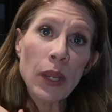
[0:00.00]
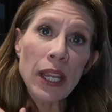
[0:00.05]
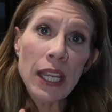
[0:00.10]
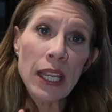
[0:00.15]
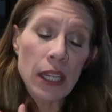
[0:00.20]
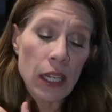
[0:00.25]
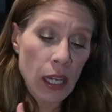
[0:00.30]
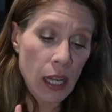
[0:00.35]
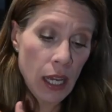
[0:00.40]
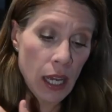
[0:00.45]

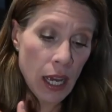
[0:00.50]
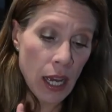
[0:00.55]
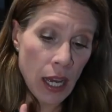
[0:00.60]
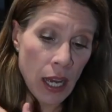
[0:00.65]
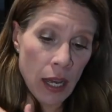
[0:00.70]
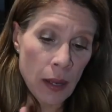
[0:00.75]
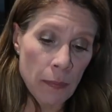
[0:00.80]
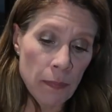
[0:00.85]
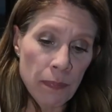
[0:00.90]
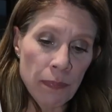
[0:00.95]
week,
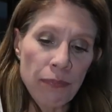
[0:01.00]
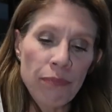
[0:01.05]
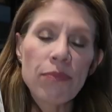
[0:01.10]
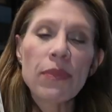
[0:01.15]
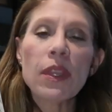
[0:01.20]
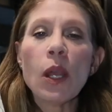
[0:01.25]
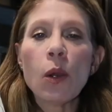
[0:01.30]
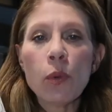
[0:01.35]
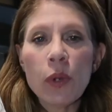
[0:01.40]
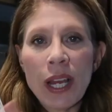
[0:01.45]
no,
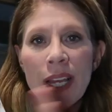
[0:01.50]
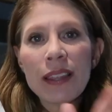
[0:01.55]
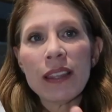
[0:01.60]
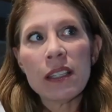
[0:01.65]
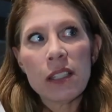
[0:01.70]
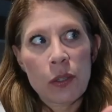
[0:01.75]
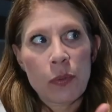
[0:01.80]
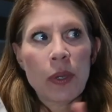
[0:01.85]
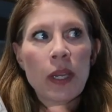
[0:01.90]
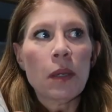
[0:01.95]
not
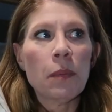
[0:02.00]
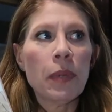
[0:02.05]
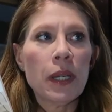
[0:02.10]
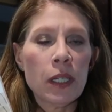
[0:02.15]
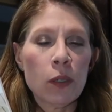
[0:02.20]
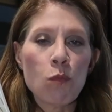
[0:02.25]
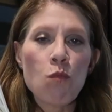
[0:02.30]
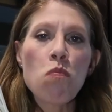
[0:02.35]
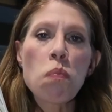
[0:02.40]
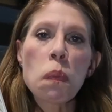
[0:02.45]
this week,
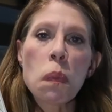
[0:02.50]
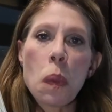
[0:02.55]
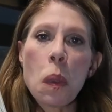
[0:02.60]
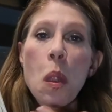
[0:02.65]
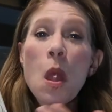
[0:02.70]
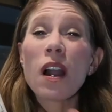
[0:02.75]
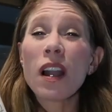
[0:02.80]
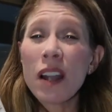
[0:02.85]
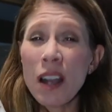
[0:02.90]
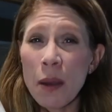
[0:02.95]
but
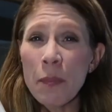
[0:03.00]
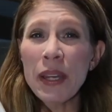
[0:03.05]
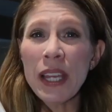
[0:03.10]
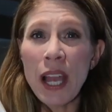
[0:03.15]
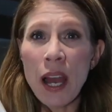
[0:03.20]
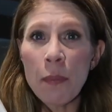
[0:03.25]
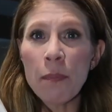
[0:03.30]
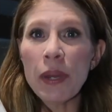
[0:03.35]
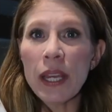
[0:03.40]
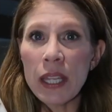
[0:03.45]

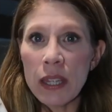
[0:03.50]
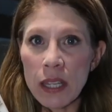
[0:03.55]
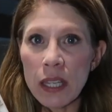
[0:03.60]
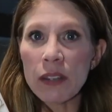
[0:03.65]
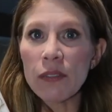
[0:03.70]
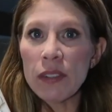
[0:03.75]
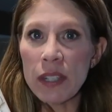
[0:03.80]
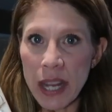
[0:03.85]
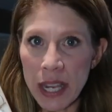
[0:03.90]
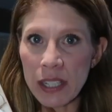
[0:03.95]
coming up in
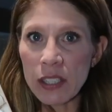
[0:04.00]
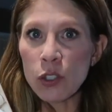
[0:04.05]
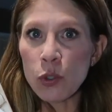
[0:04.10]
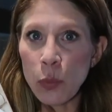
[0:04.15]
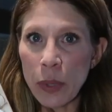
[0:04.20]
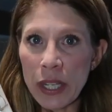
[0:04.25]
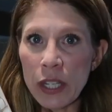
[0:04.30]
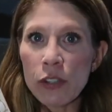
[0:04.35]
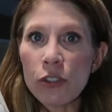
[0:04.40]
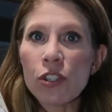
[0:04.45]
the next
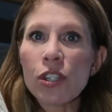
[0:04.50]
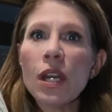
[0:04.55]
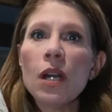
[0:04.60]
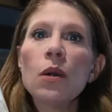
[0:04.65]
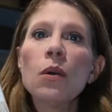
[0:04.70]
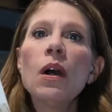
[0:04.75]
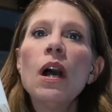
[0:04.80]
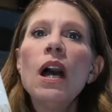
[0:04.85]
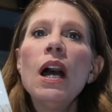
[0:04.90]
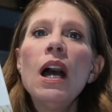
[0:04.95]
week or
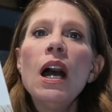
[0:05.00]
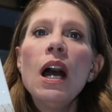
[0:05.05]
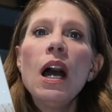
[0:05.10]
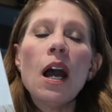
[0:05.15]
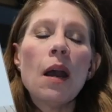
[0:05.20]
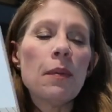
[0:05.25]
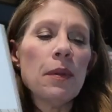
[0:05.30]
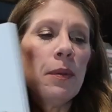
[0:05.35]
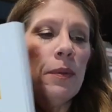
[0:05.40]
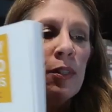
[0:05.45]
so,
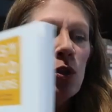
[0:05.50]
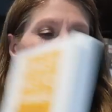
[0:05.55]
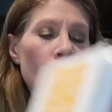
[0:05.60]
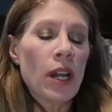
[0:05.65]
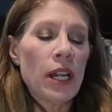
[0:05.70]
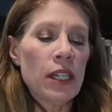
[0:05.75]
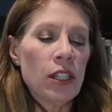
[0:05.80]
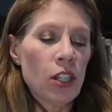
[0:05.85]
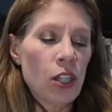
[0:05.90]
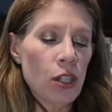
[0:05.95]
I'm going to be
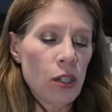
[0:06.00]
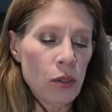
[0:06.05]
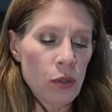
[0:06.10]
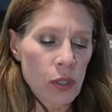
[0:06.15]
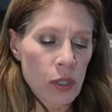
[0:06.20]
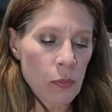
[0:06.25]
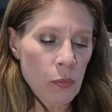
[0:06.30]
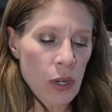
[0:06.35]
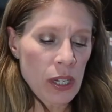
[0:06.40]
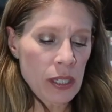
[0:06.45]
trying to
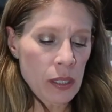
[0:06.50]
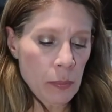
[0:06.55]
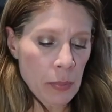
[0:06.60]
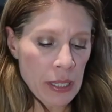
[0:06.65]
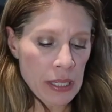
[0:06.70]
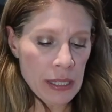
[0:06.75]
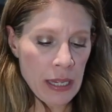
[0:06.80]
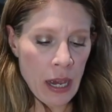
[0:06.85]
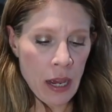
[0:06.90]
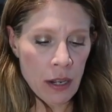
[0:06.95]
use some
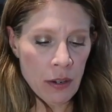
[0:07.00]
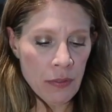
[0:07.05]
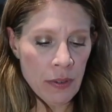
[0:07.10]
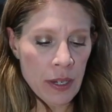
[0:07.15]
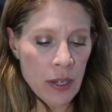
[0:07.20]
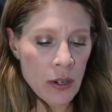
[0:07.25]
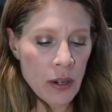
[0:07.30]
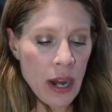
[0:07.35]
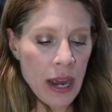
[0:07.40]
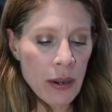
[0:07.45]
recipes out of
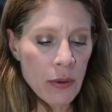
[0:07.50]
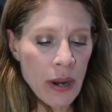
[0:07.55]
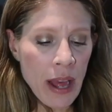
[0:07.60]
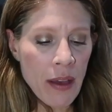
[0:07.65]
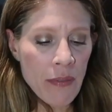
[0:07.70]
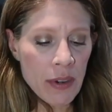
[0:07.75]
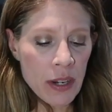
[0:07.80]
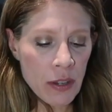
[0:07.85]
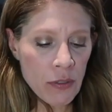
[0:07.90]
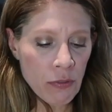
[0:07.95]
here. I don't
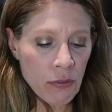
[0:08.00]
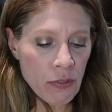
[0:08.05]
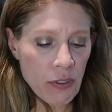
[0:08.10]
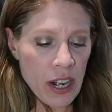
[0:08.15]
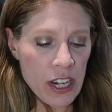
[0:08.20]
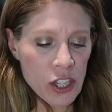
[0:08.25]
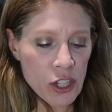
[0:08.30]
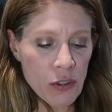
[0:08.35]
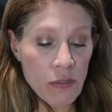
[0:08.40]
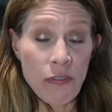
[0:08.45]
have any
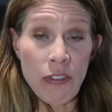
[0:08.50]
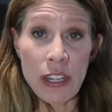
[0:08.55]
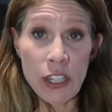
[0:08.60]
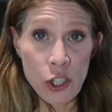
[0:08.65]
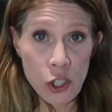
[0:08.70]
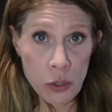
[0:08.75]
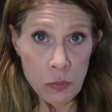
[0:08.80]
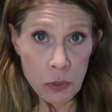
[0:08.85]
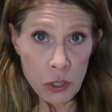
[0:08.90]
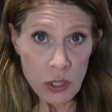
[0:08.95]
fresh
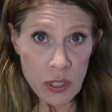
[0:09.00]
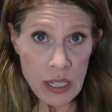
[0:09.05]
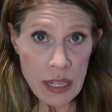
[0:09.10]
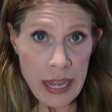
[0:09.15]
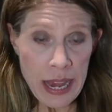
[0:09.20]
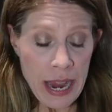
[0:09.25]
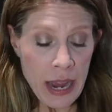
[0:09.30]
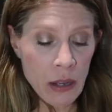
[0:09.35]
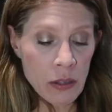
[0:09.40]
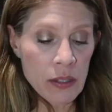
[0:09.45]
vegetables in
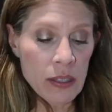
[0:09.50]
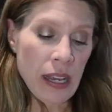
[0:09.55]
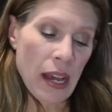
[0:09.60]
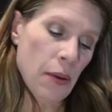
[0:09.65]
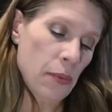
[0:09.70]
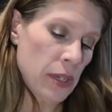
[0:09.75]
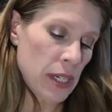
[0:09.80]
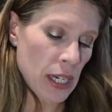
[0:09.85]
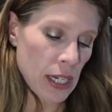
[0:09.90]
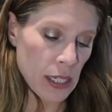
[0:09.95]
the house.
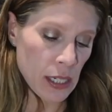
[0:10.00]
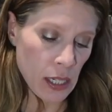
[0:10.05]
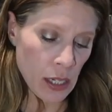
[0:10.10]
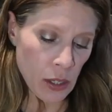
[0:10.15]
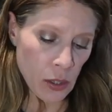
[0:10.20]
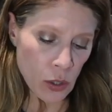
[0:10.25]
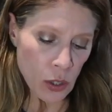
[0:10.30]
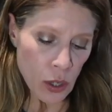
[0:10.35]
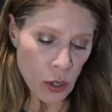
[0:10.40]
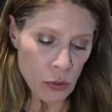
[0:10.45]
I would need
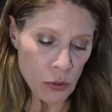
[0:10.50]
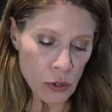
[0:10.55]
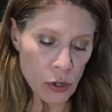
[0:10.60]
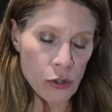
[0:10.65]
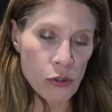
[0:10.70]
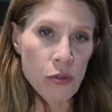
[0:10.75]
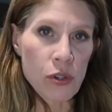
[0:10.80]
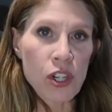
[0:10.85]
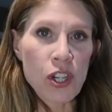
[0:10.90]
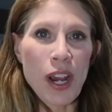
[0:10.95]
to go
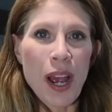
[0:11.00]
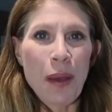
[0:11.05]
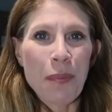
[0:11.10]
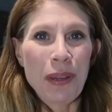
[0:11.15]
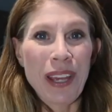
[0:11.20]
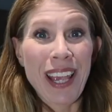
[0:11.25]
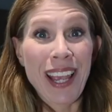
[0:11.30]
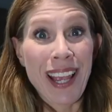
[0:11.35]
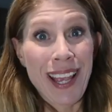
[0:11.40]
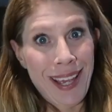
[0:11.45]
grocery
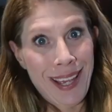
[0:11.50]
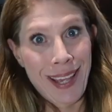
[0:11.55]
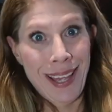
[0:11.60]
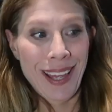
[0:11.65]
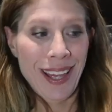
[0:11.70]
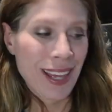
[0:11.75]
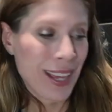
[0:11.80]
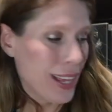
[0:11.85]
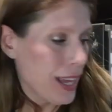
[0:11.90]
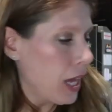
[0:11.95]
shopping,
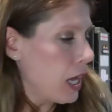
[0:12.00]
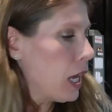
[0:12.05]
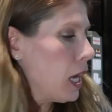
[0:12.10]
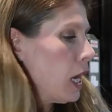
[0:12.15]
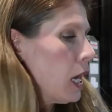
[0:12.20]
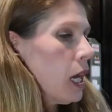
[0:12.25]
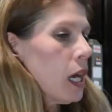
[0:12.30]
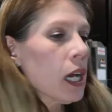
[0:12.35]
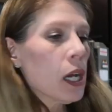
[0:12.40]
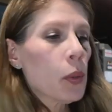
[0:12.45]

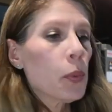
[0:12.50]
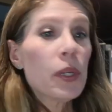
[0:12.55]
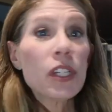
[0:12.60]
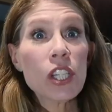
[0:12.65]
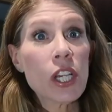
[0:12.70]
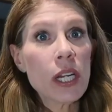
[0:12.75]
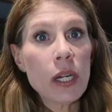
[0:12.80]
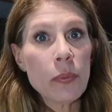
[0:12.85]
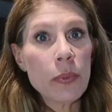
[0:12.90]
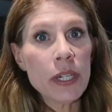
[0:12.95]
which
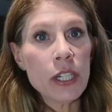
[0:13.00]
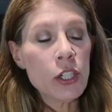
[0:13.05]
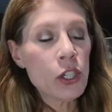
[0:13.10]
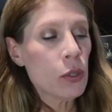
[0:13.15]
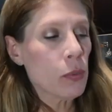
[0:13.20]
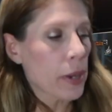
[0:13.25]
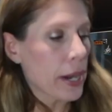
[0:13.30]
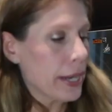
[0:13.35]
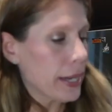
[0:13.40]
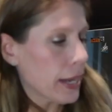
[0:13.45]
I don't want to
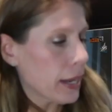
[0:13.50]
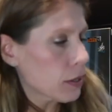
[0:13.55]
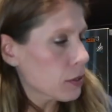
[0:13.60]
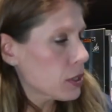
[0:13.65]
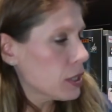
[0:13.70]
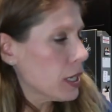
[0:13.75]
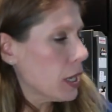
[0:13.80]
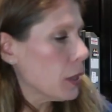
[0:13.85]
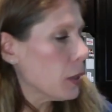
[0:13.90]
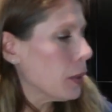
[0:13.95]
do right now.
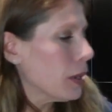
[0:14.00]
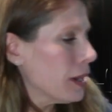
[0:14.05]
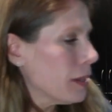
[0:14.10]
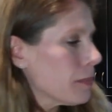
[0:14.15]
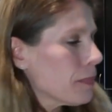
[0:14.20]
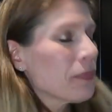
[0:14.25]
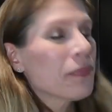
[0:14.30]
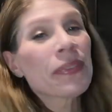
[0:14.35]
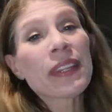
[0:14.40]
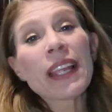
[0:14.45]
So